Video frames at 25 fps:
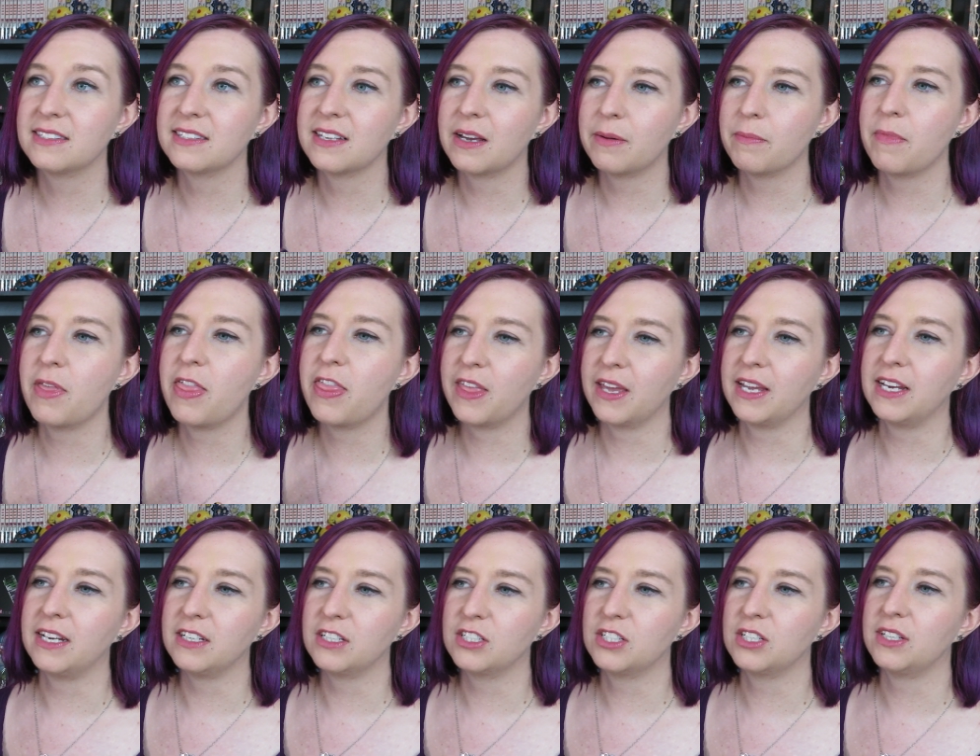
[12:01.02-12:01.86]

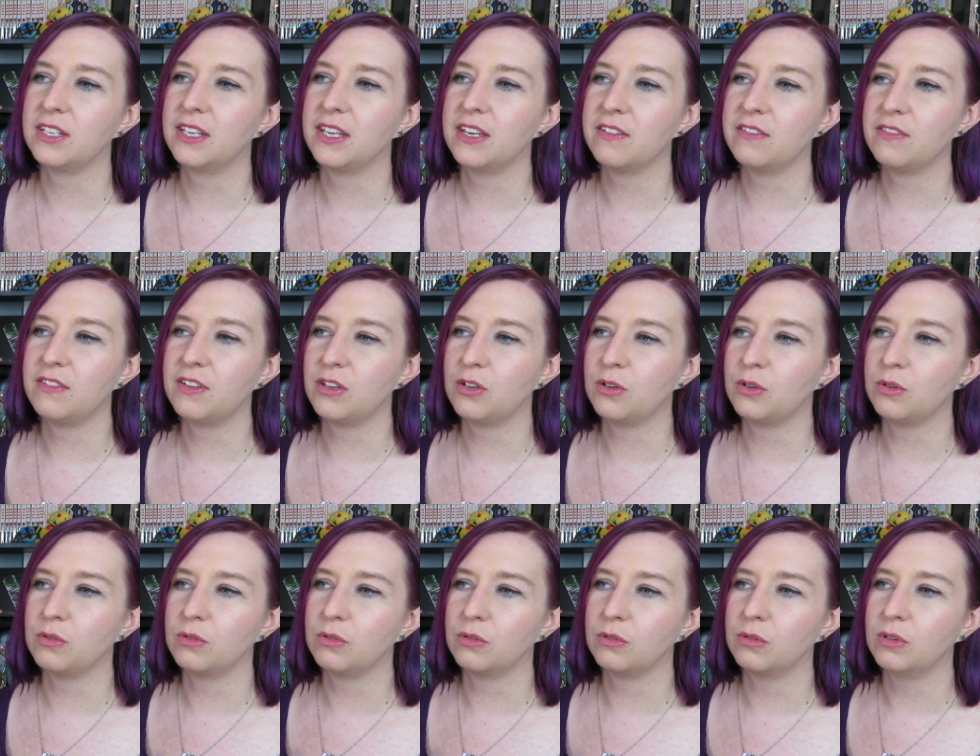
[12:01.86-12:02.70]
something to give
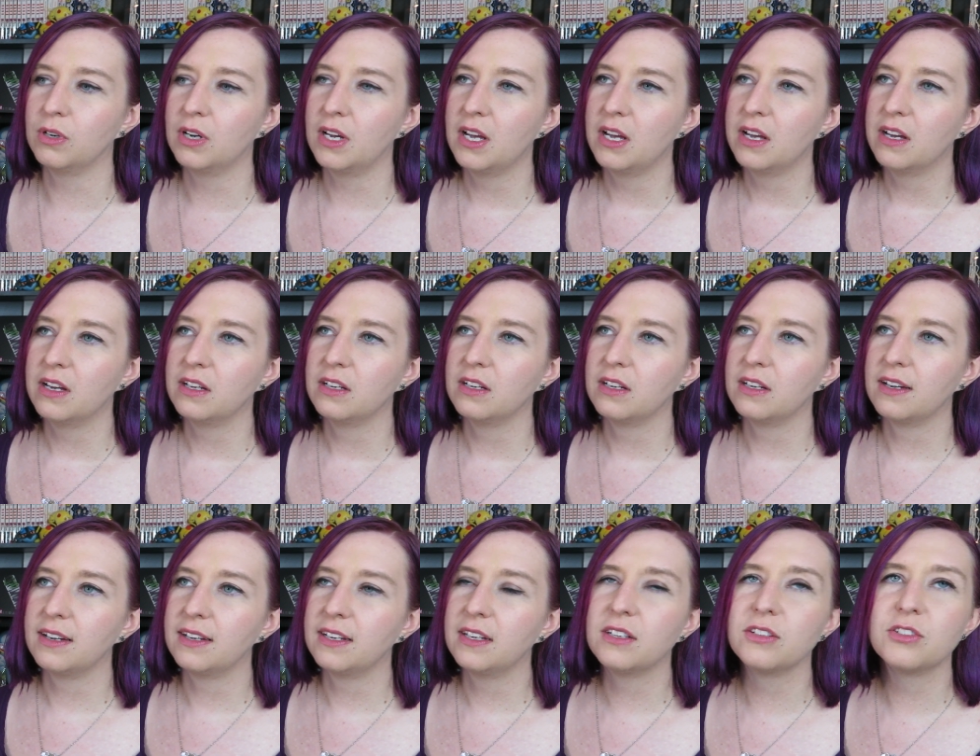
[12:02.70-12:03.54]
you
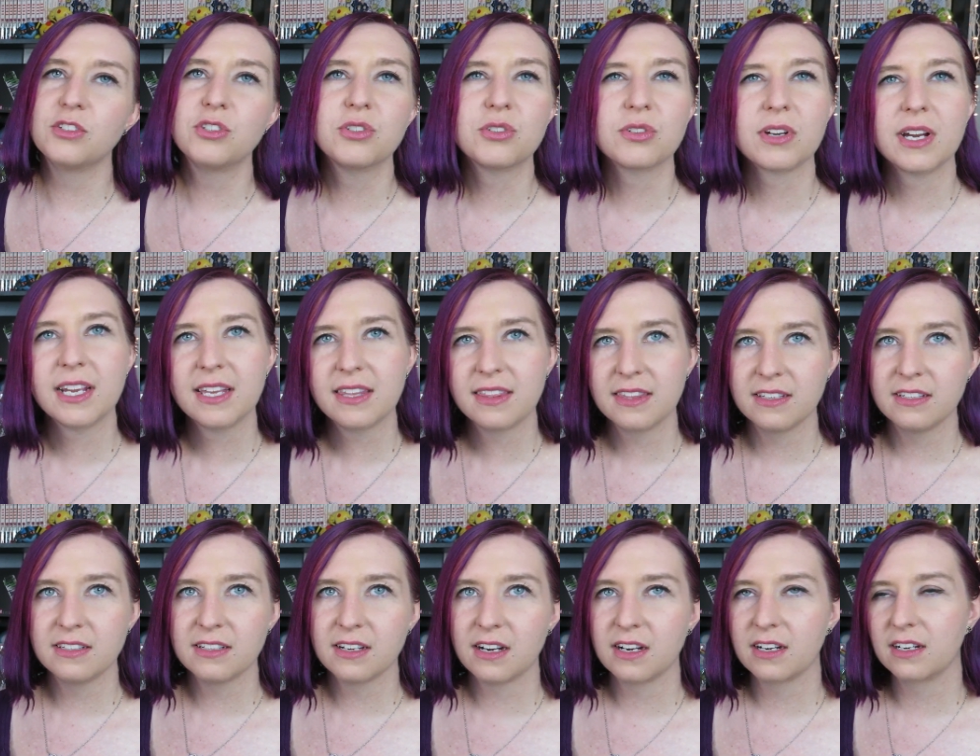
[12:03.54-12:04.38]
you strength
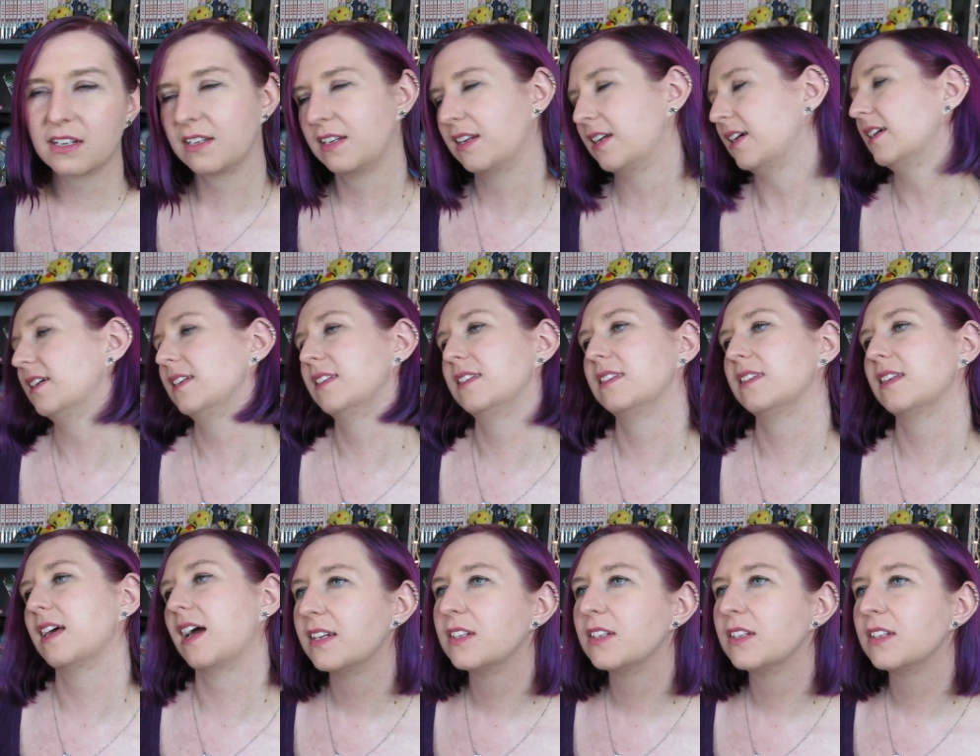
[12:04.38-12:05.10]
in darkness.